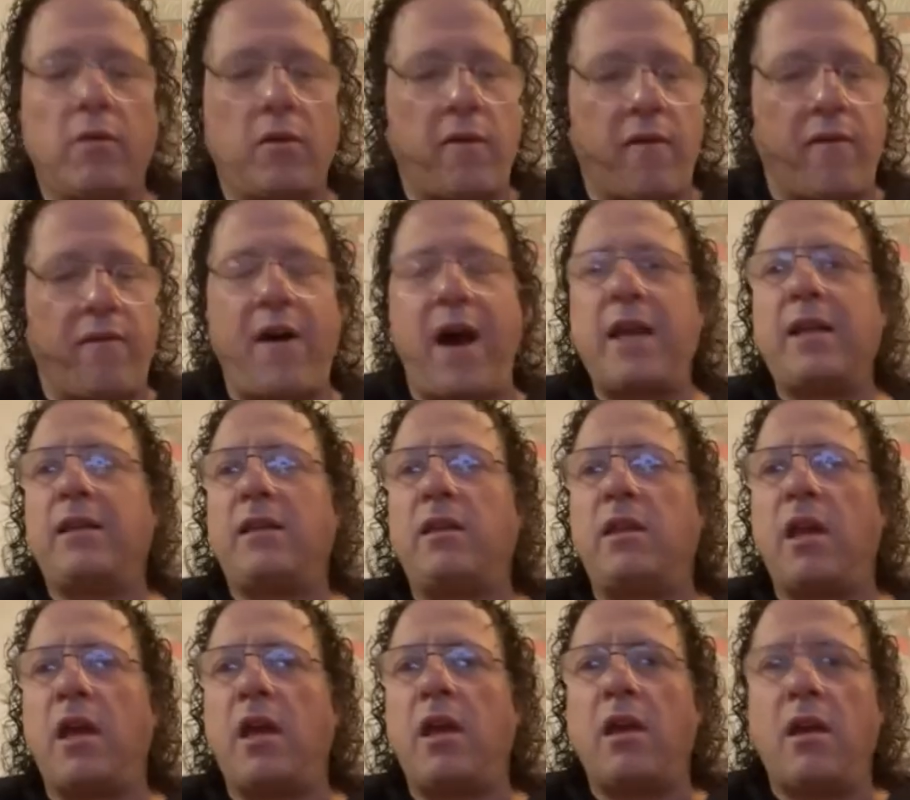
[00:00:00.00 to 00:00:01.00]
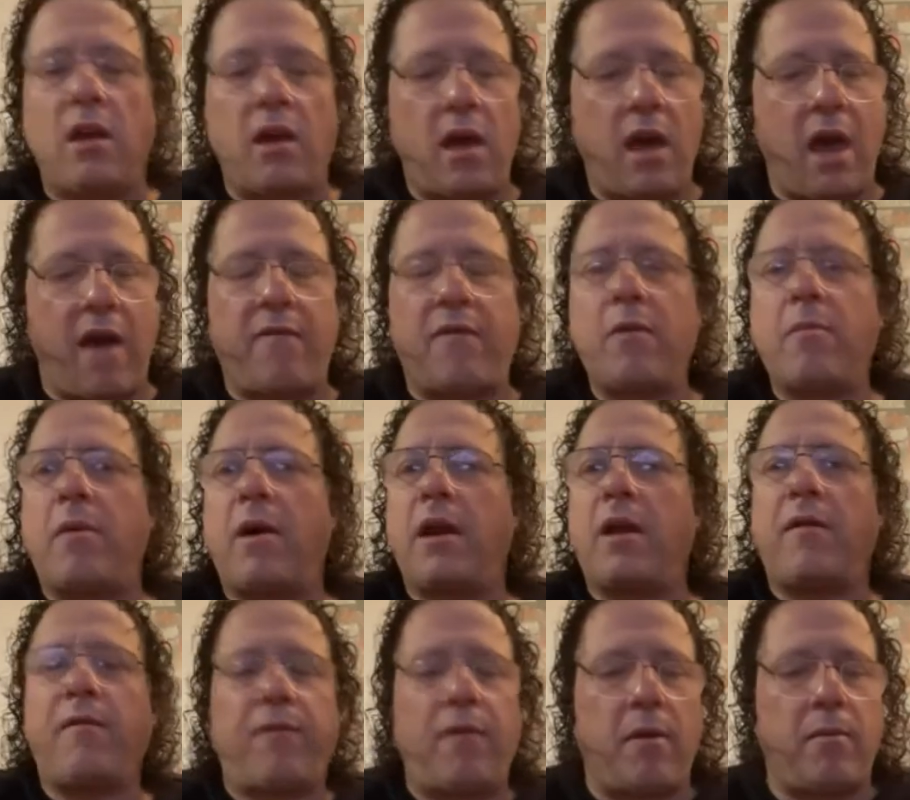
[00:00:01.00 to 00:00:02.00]
fight
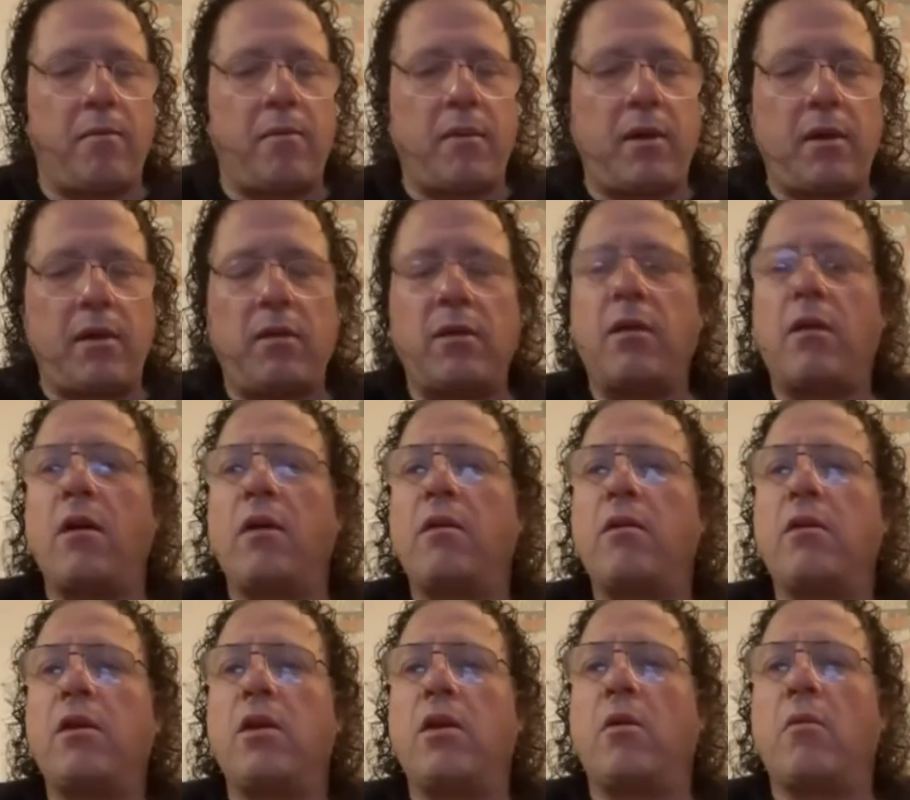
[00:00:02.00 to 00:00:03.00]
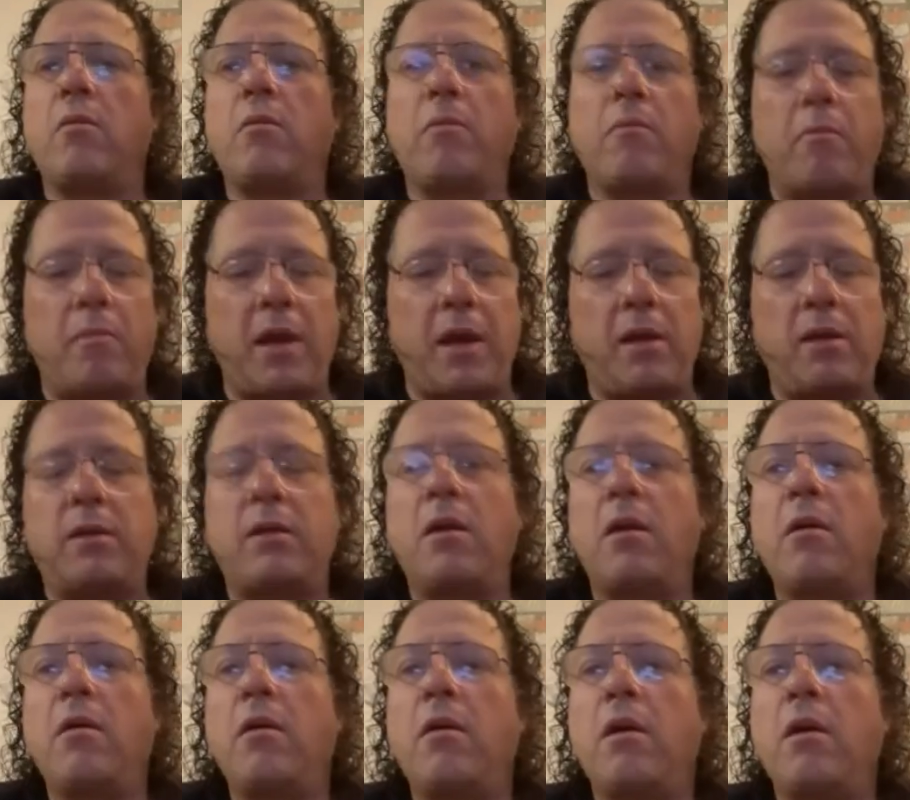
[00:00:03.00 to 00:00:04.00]
everybody from the, you know, being
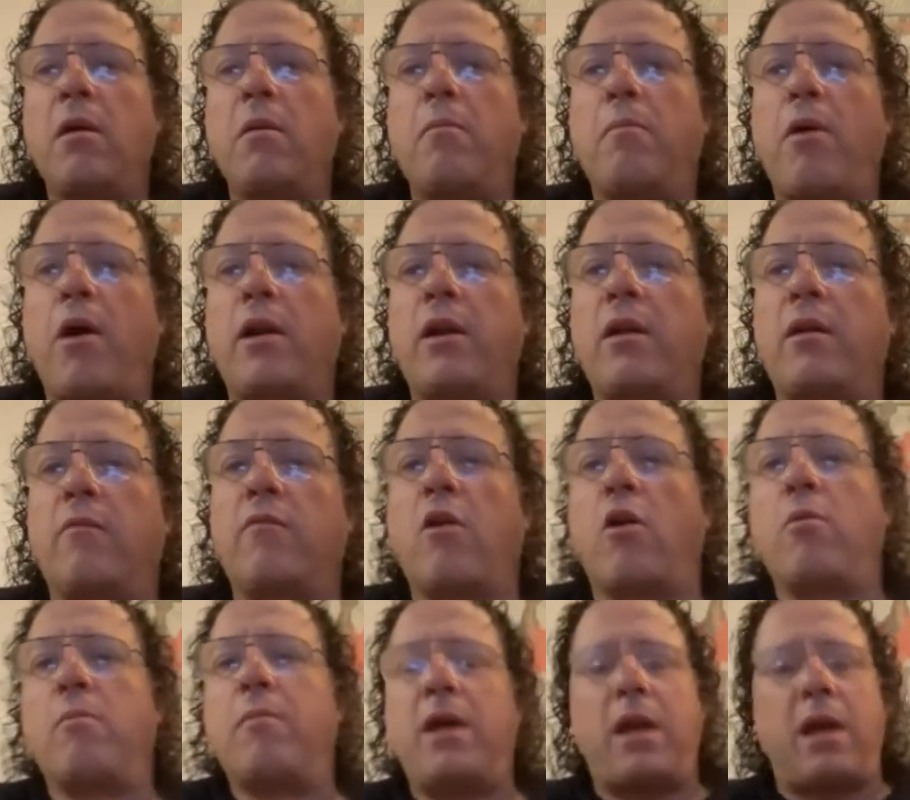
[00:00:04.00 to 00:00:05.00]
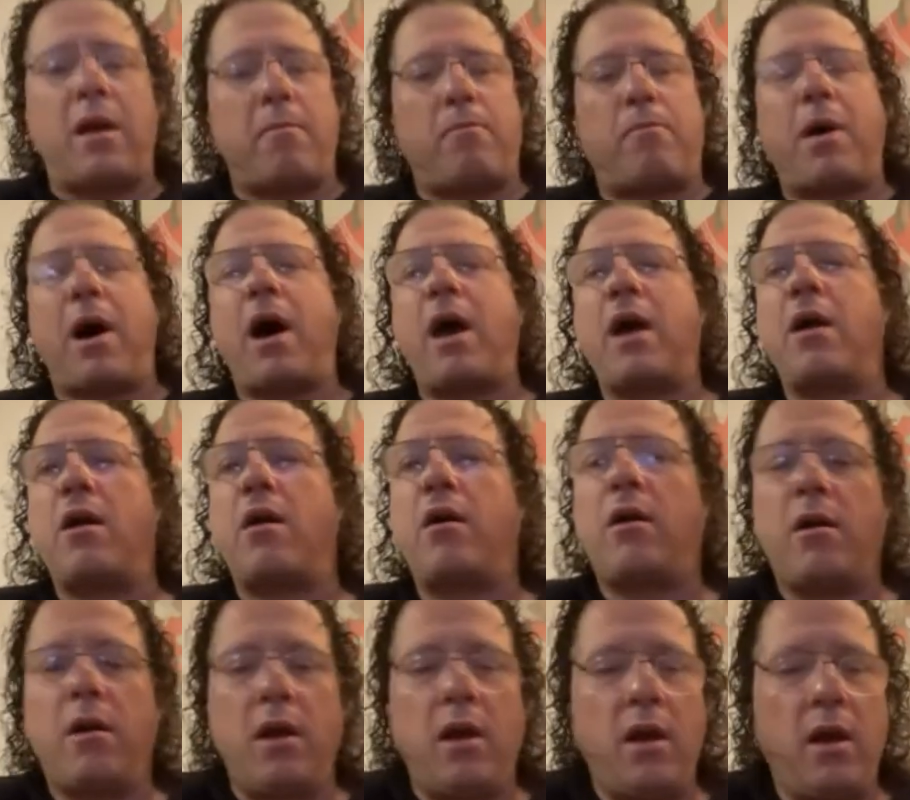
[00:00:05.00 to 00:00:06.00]
part of the Roman
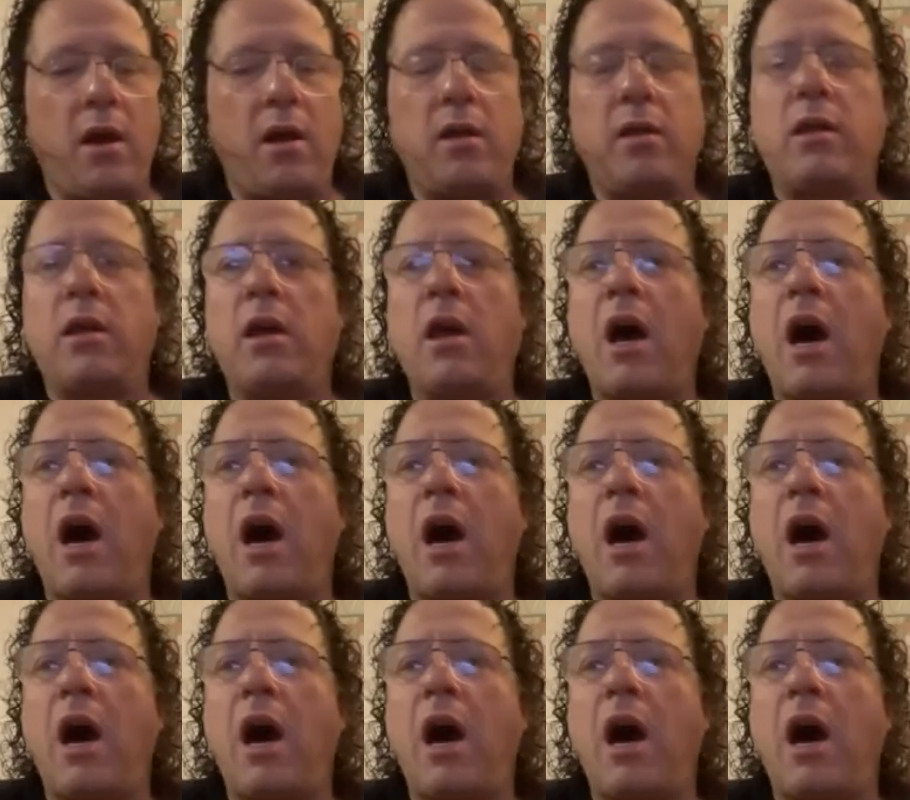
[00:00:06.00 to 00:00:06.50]
Empire, the